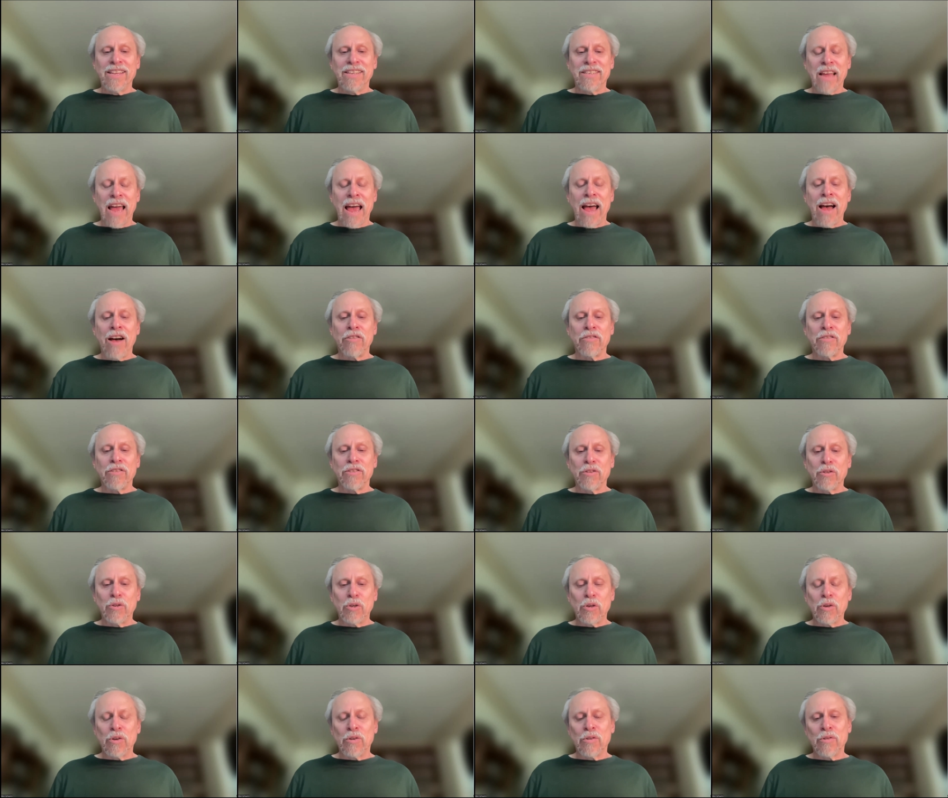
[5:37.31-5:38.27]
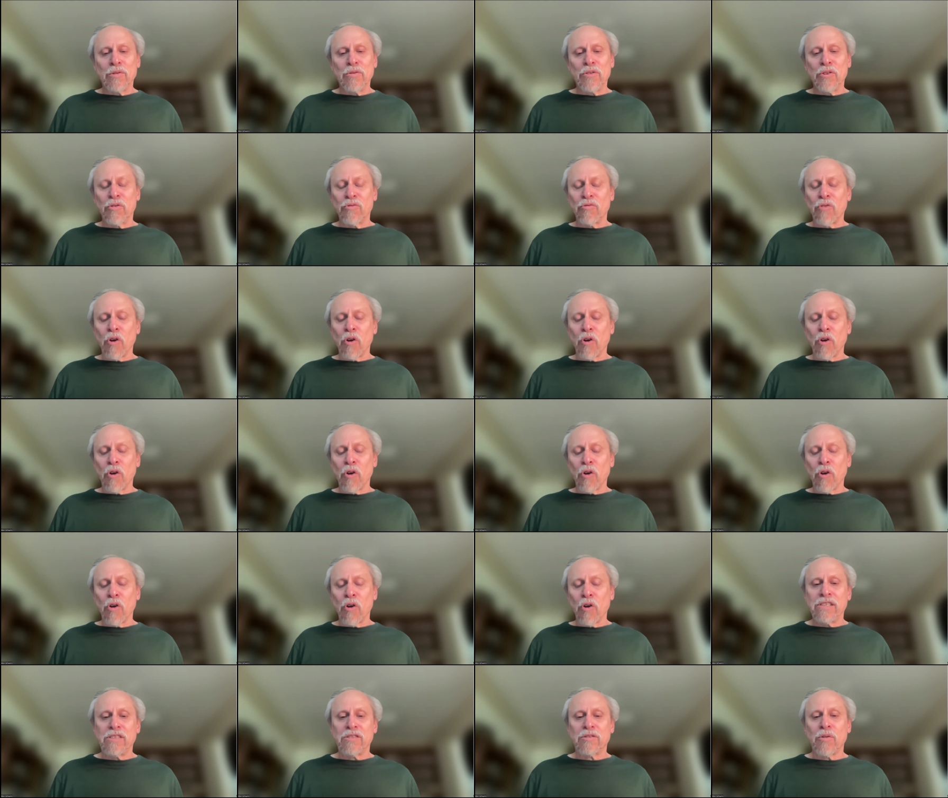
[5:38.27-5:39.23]
down to the grocery
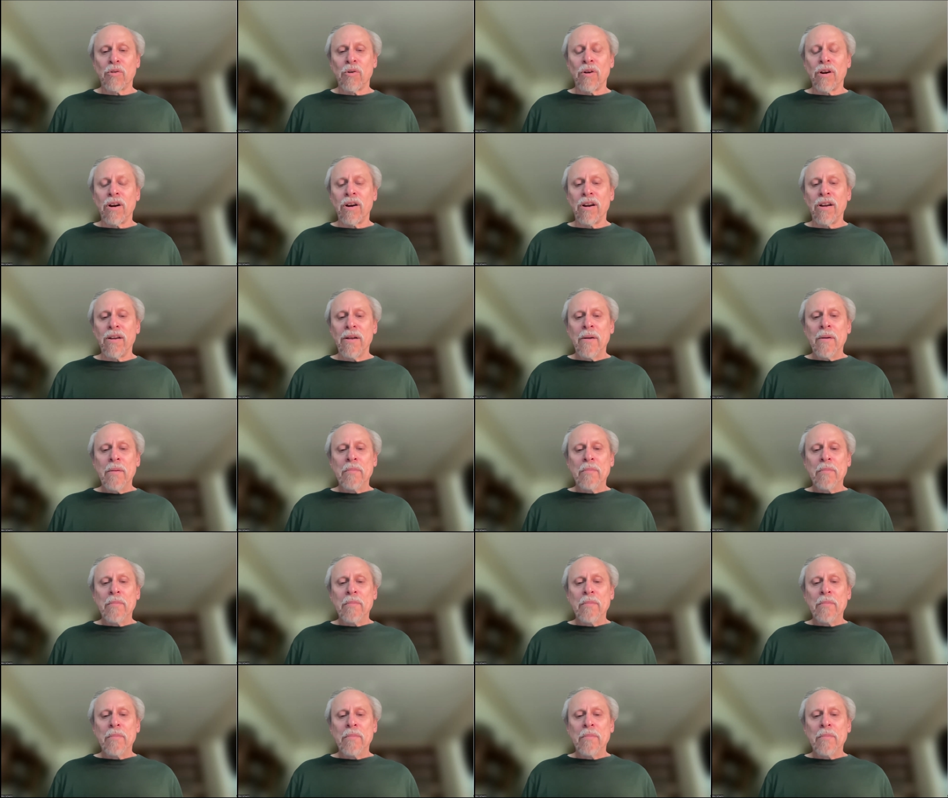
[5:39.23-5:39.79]
store